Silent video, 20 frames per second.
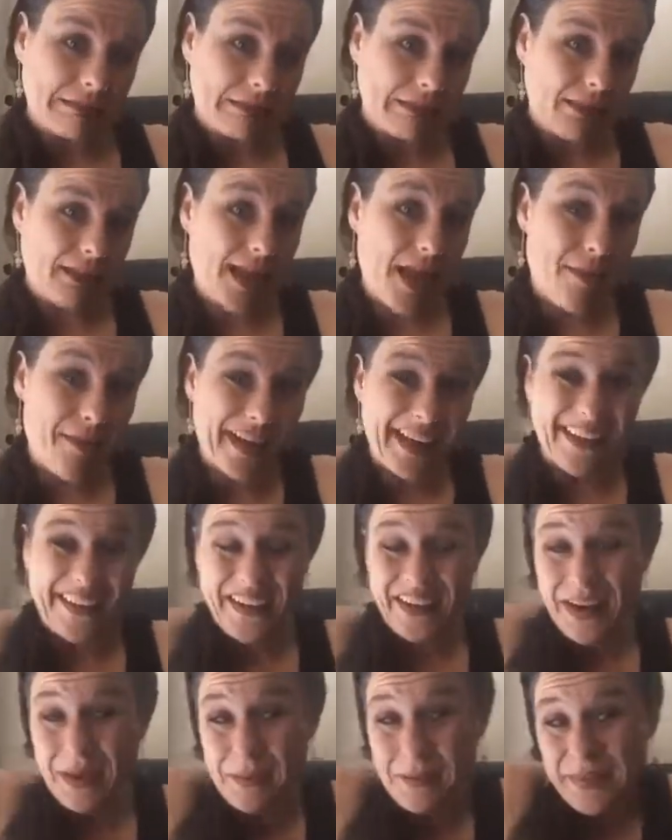am I going
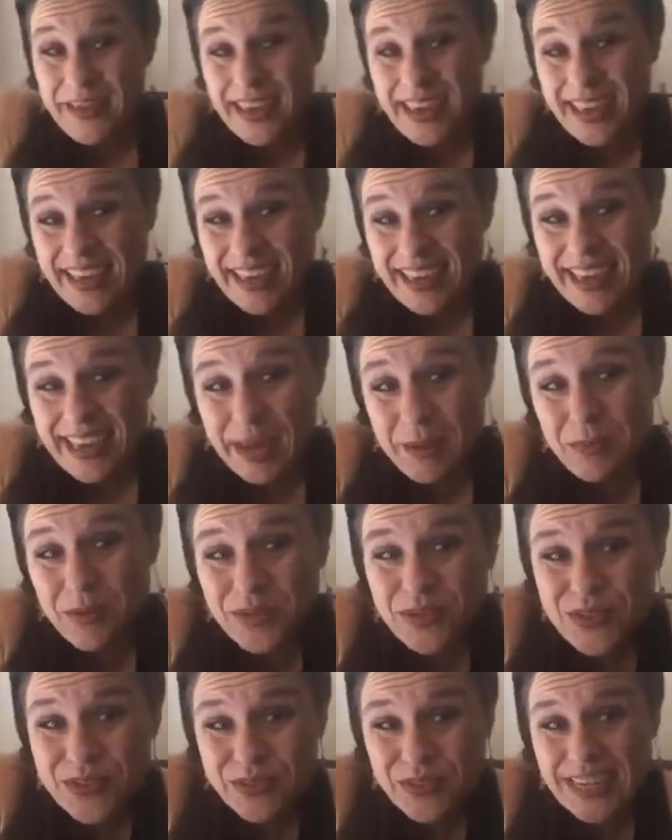to be able
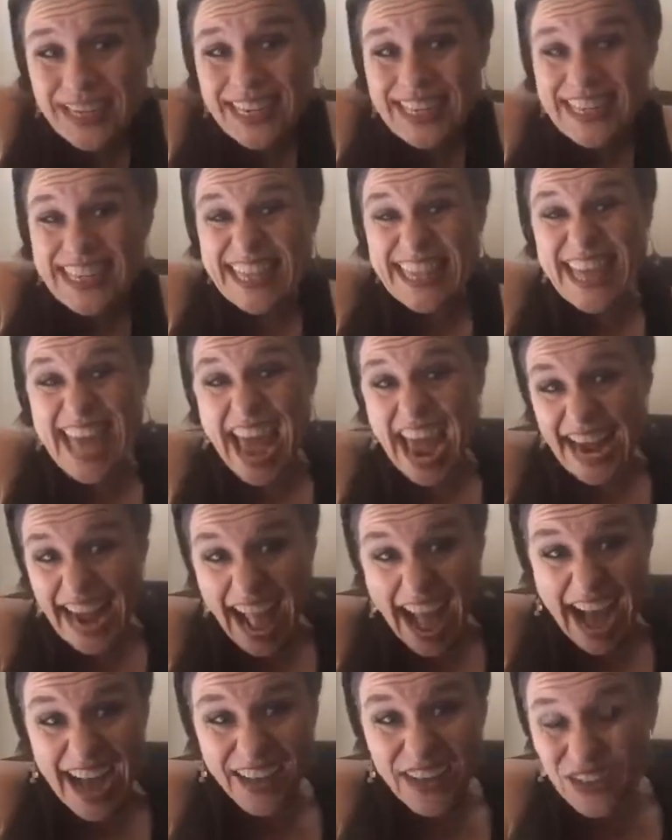to get it that
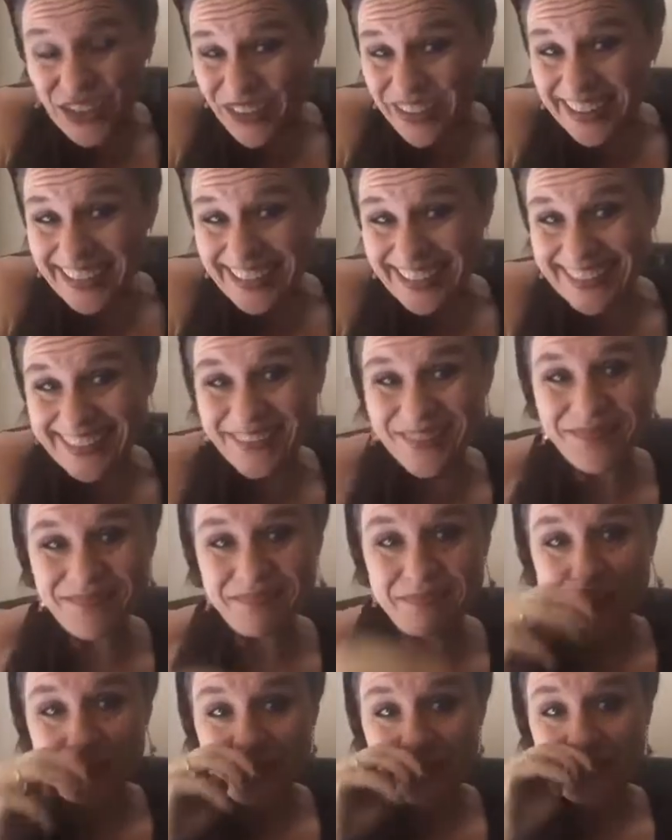accurate
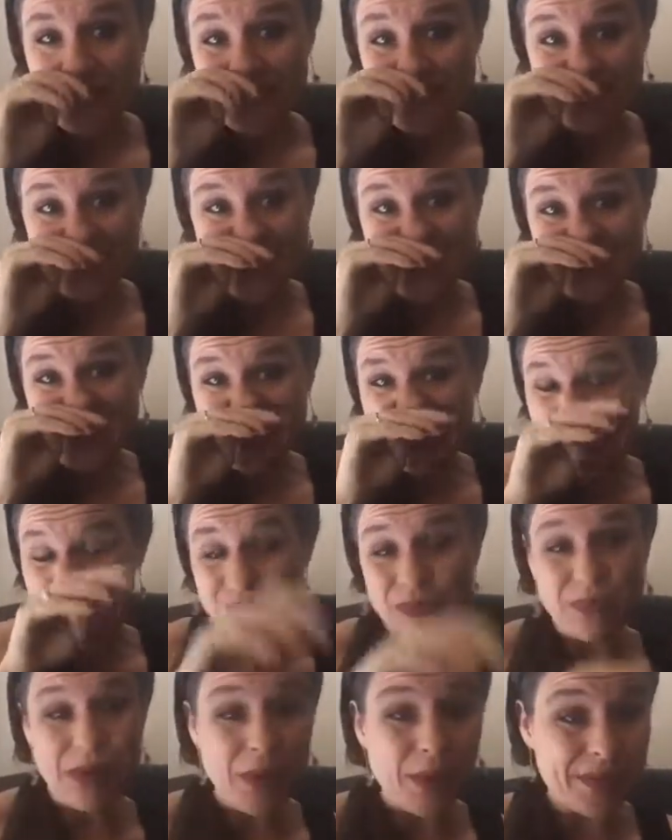18 times in
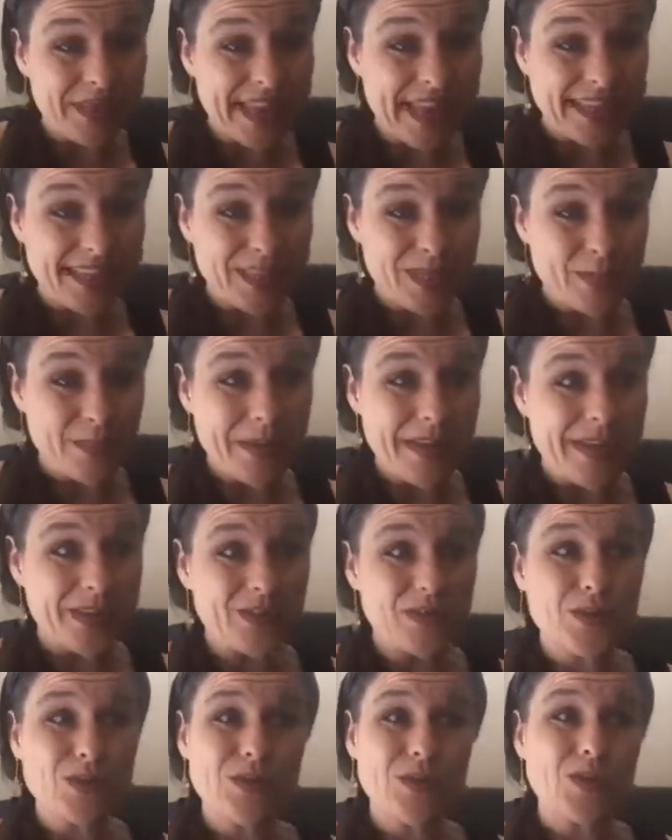a row at that speed?
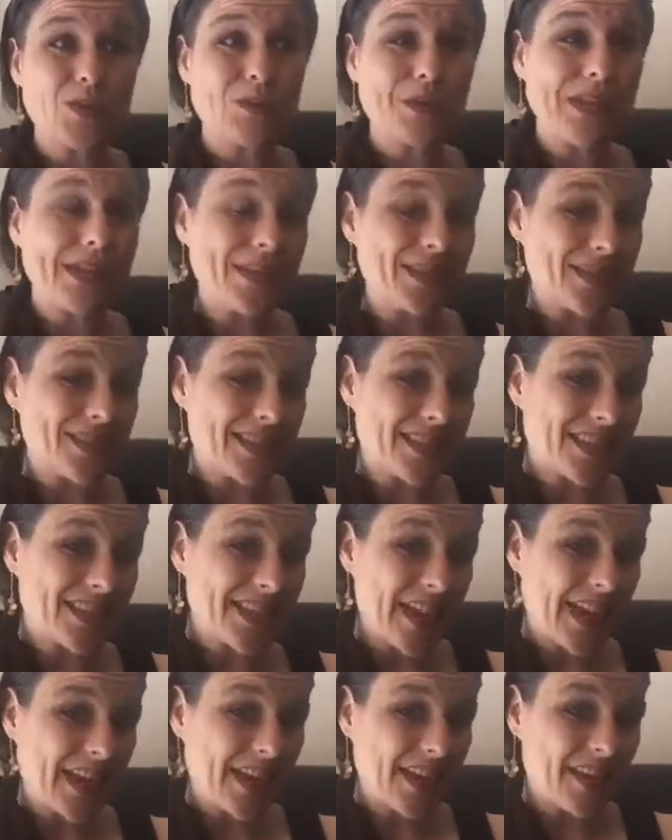So speed is the
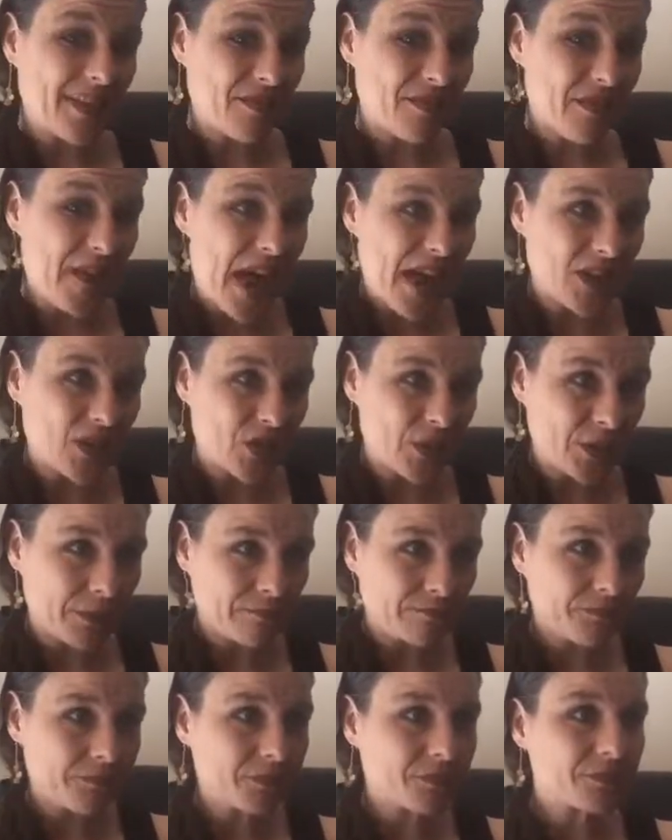second factor.
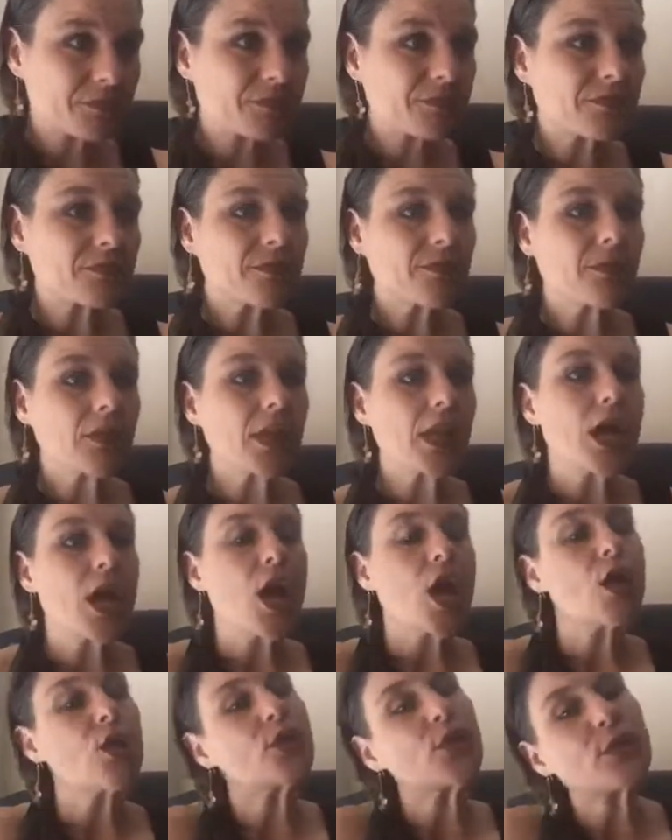
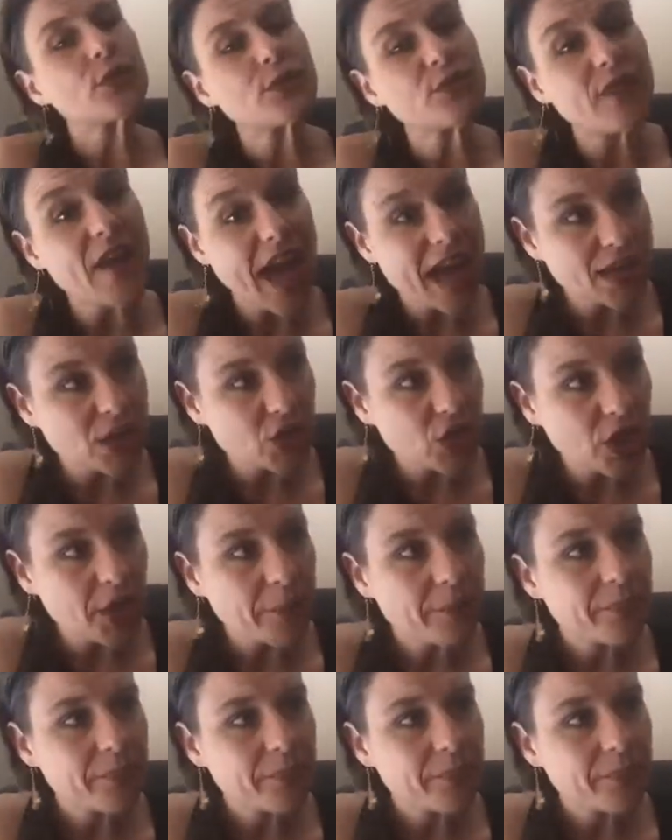Third factor,